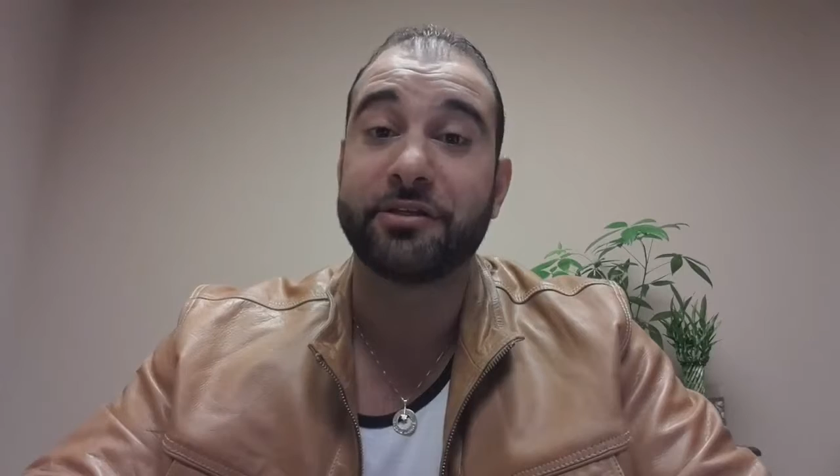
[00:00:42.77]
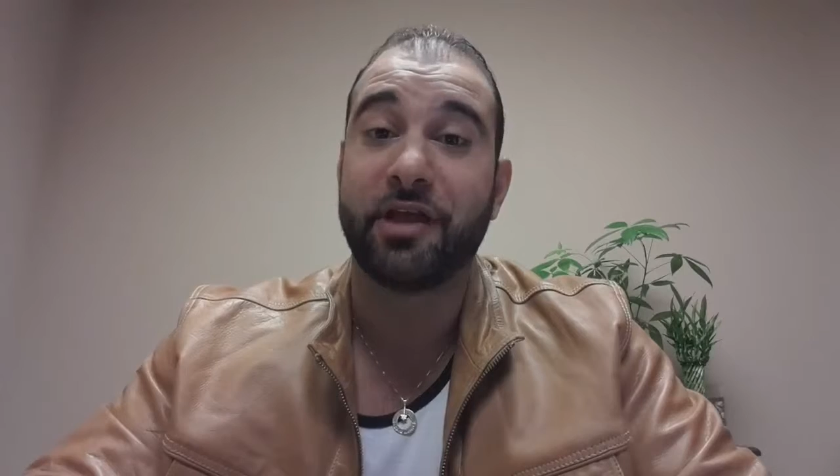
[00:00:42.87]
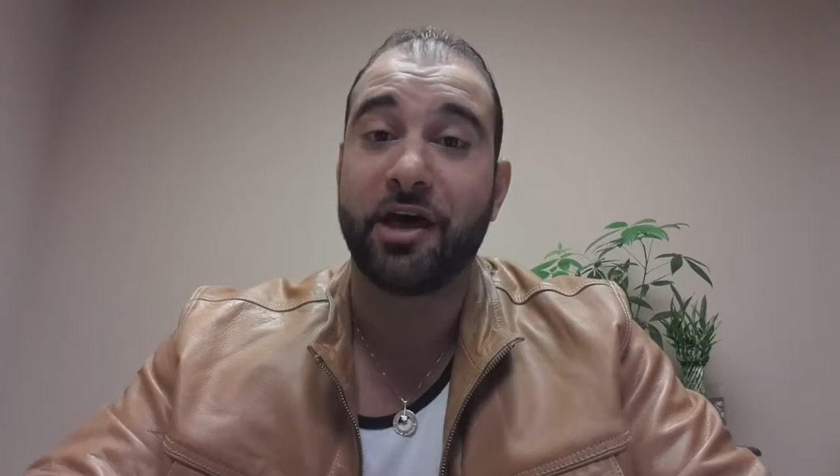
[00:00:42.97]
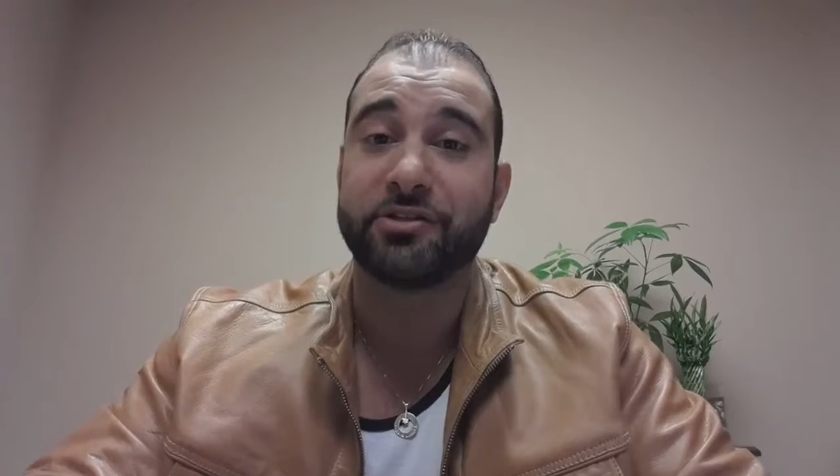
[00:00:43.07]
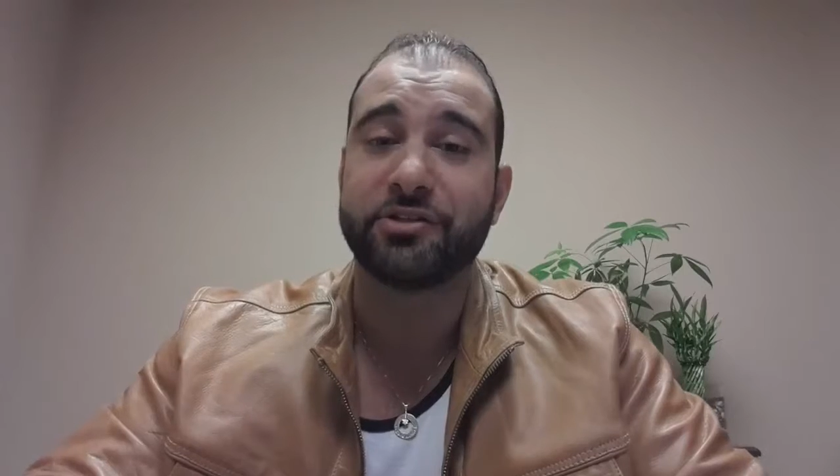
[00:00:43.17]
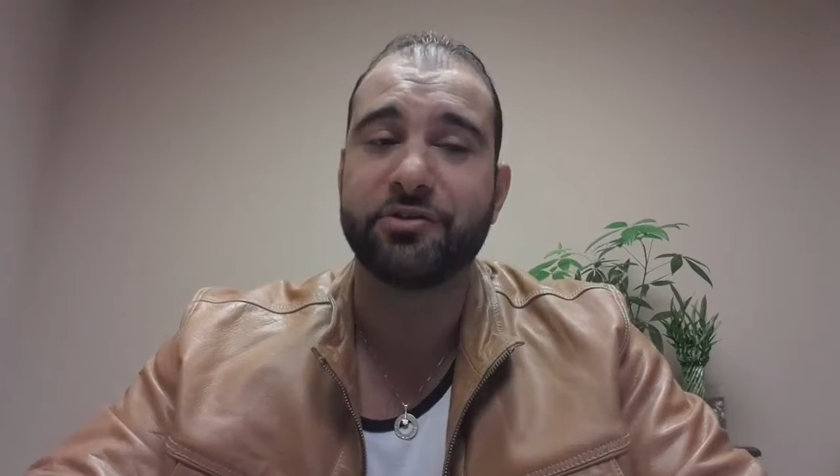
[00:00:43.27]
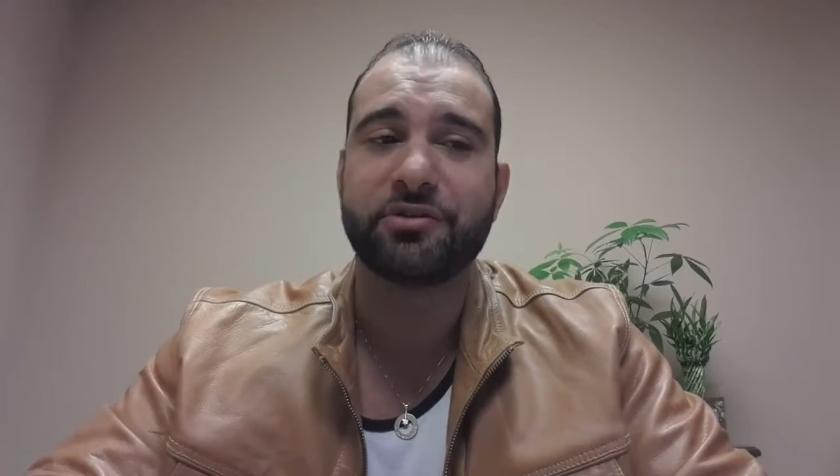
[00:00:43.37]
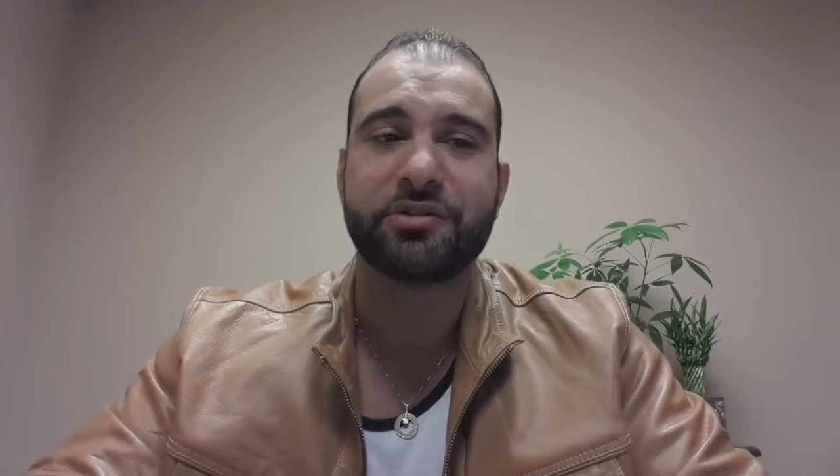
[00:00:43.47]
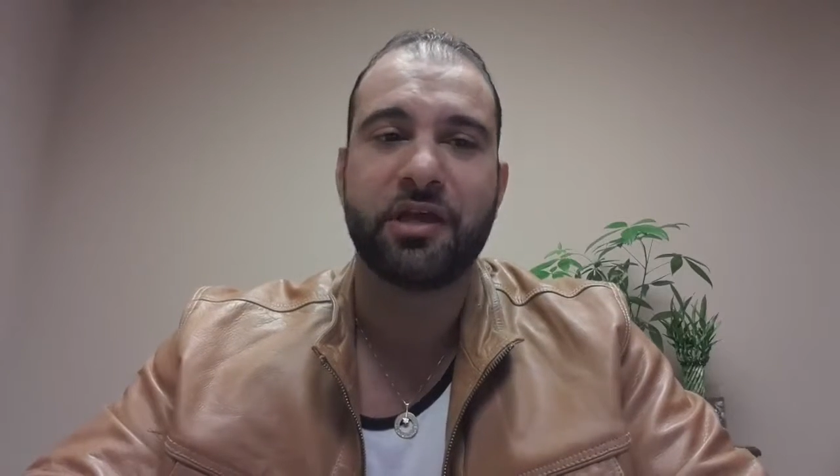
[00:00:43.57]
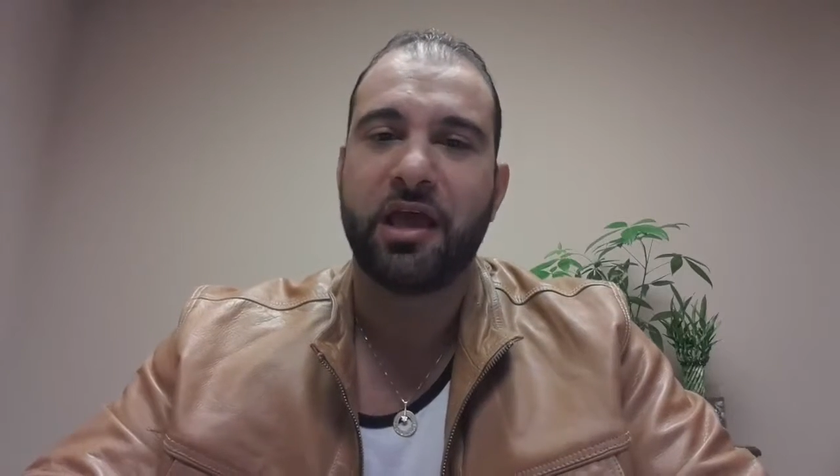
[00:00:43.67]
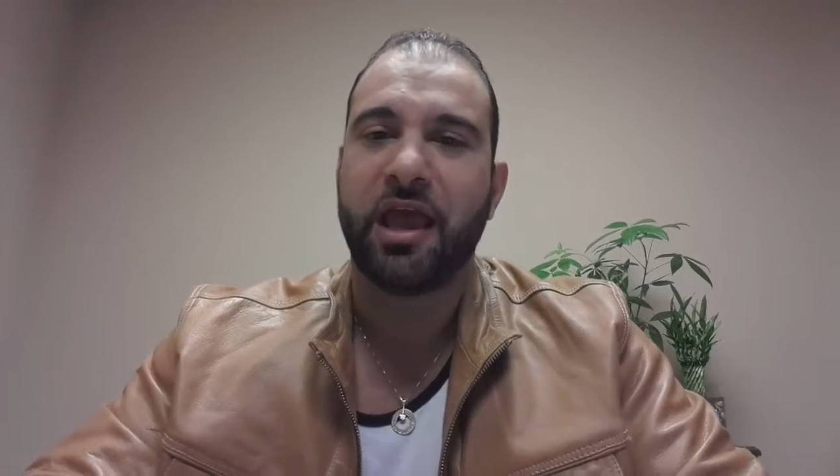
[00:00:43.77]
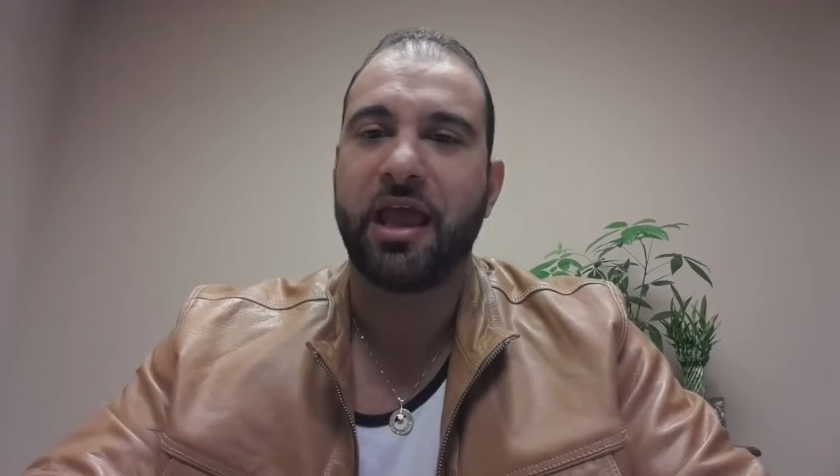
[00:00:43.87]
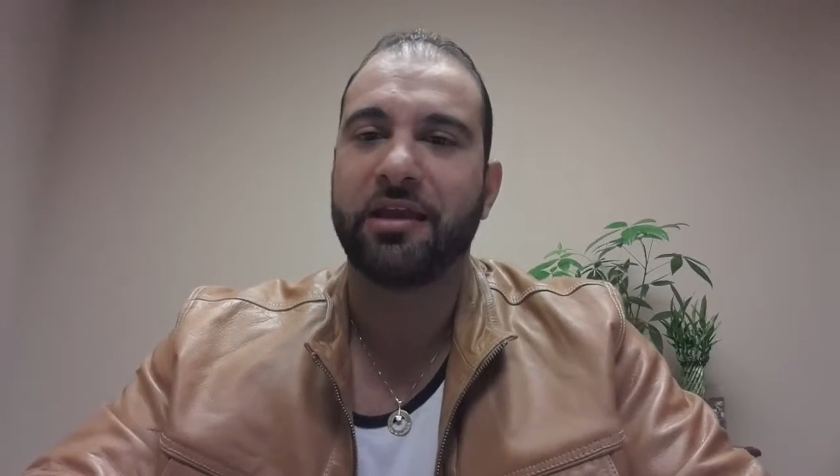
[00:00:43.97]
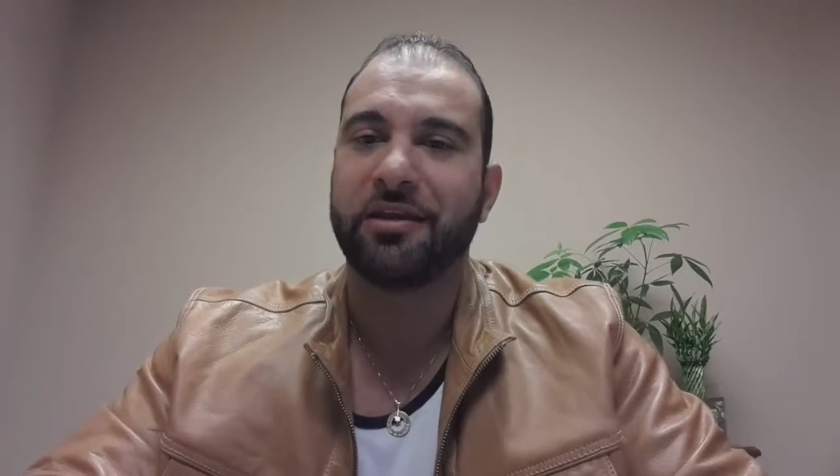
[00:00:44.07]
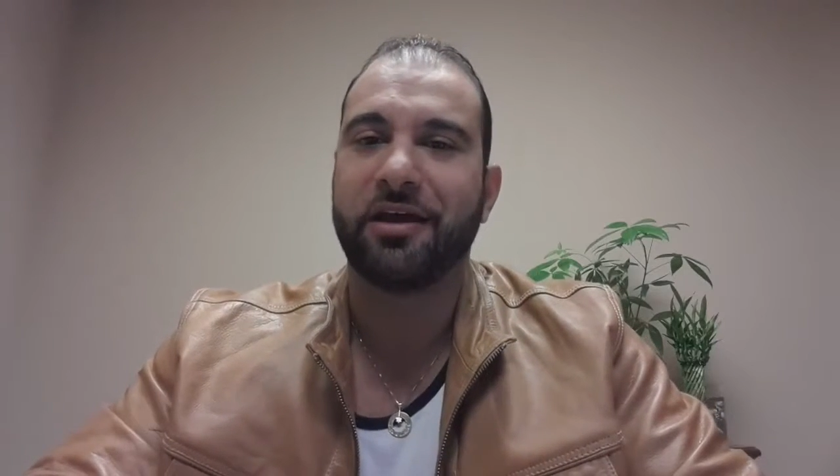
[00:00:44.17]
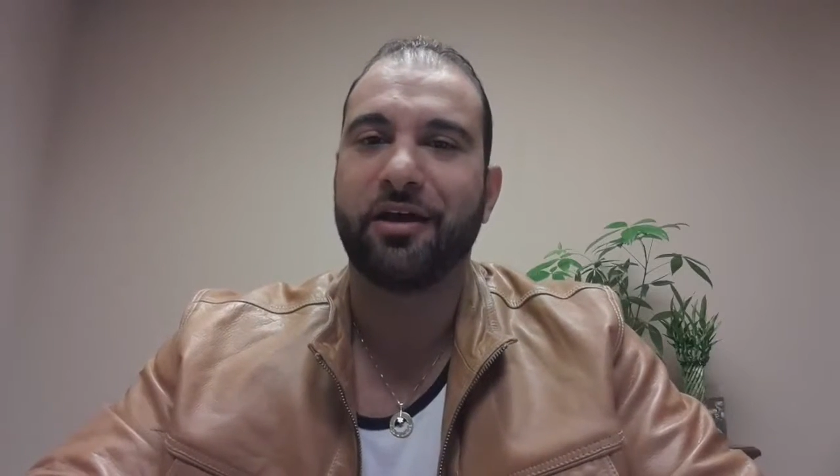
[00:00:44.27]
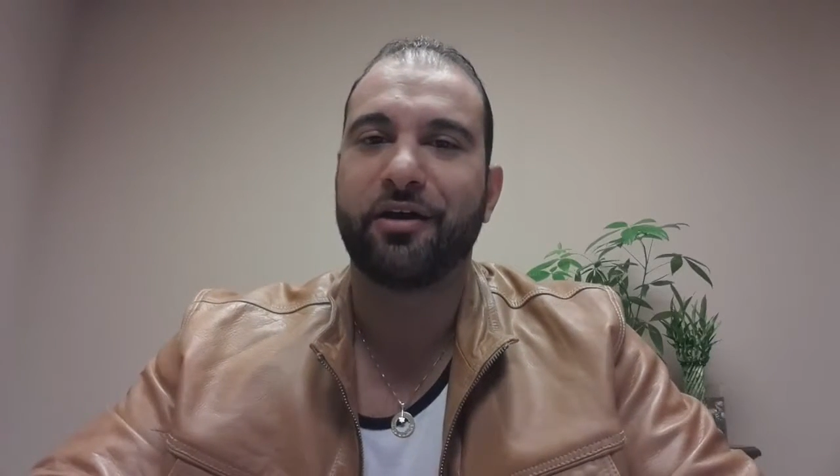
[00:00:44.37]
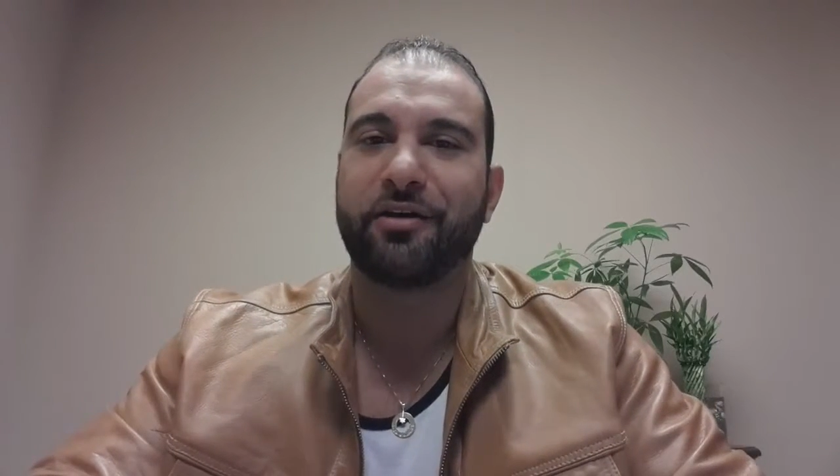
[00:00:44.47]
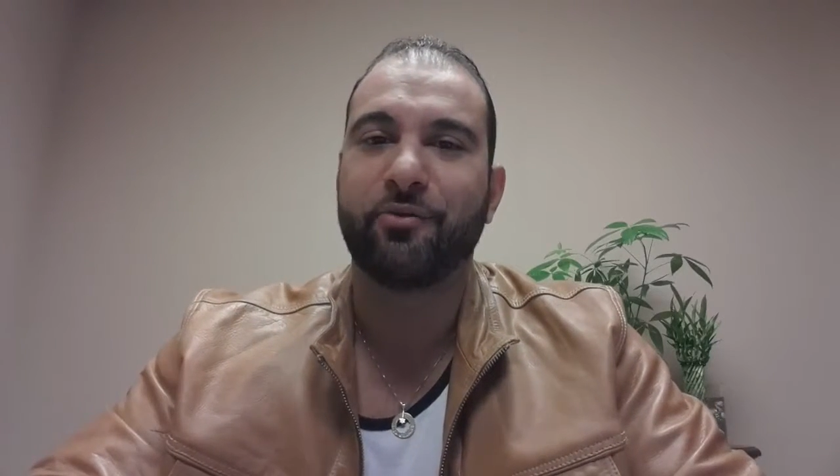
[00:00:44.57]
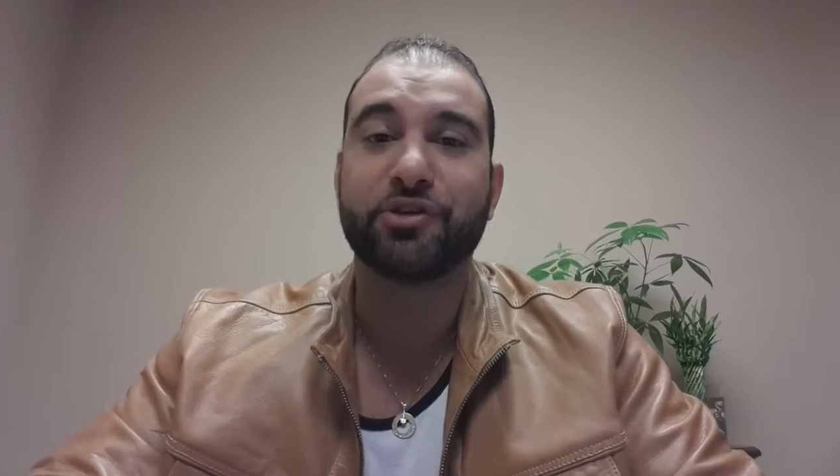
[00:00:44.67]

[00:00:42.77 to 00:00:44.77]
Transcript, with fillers: in lawsuits and uh,